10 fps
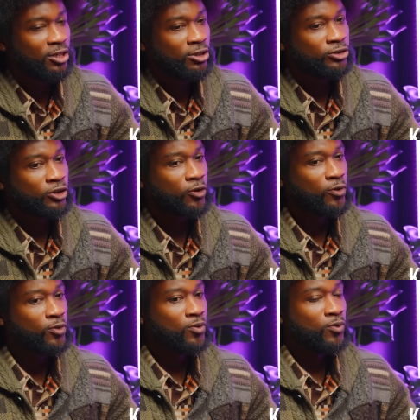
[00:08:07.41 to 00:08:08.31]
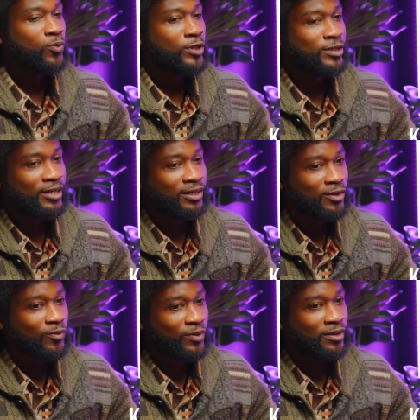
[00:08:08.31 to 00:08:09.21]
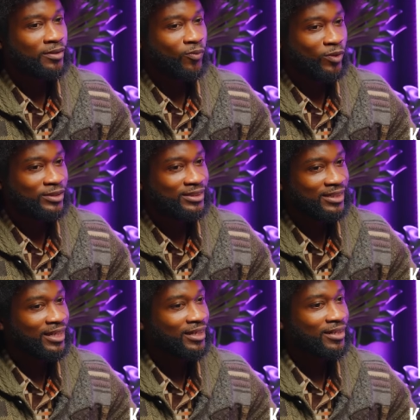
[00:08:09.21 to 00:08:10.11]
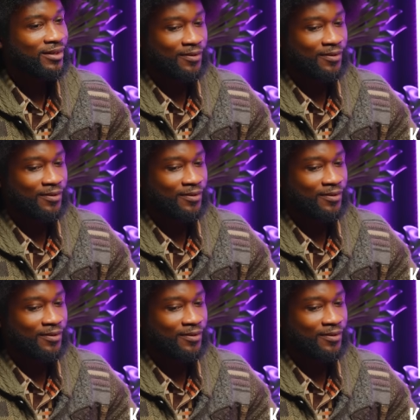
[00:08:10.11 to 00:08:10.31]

So we're dealing with, once again,